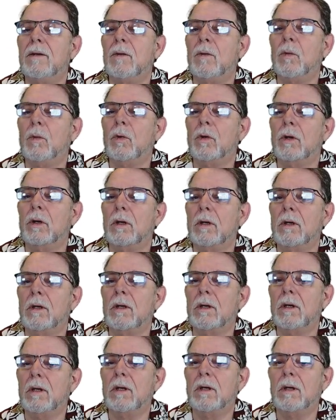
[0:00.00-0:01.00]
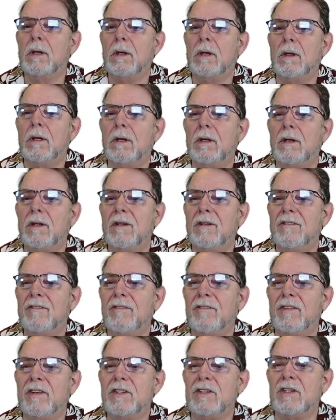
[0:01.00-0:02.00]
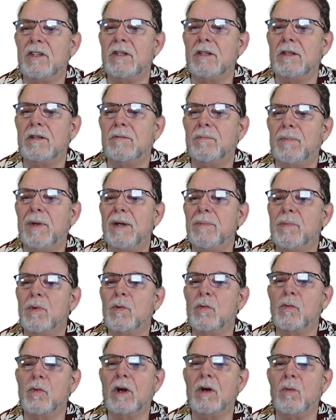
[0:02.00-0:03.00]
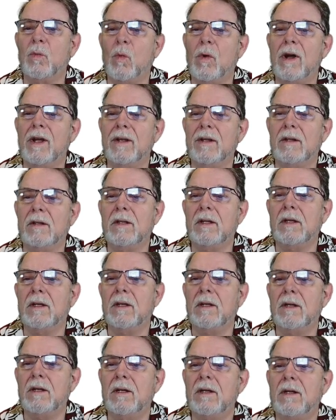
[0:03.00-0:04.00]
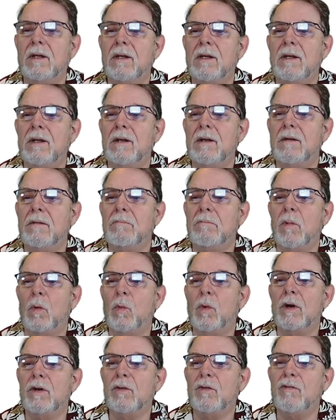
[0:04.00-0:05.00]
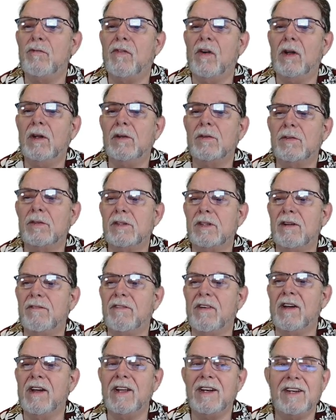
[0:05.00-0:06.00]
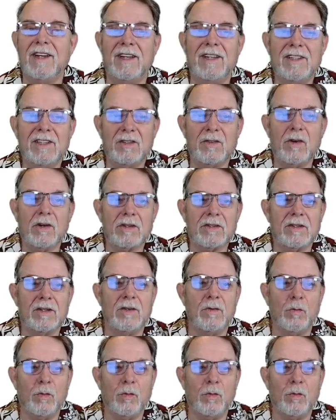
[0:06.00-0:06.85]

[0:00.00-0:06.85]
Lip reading: or vision, people run wild. But one who follows divine instruction